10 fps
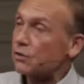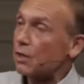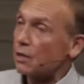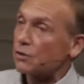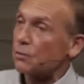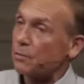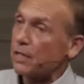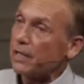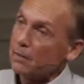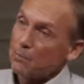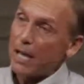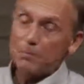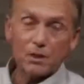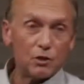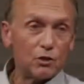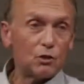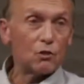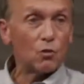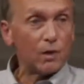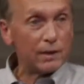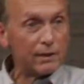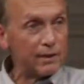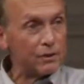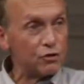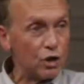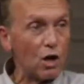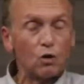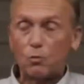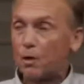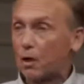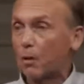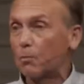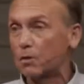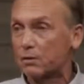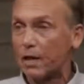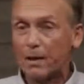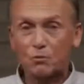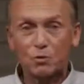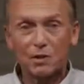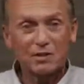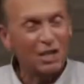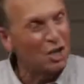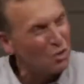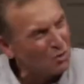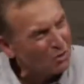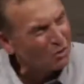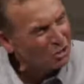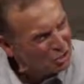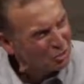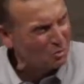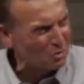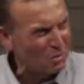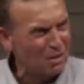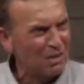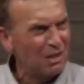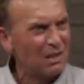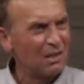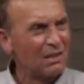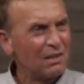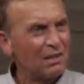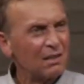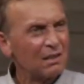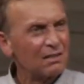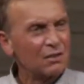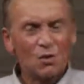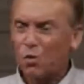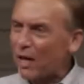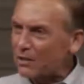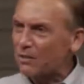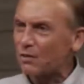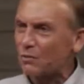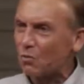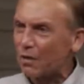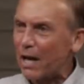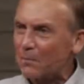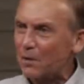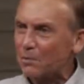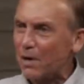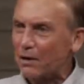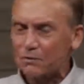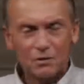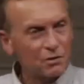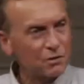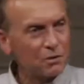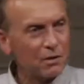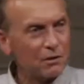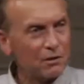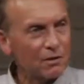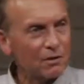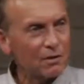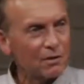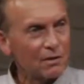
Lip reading: He's done to me, maybe to you, what he did to Job a couple of times when he said, who are you to question what I'm about to do here?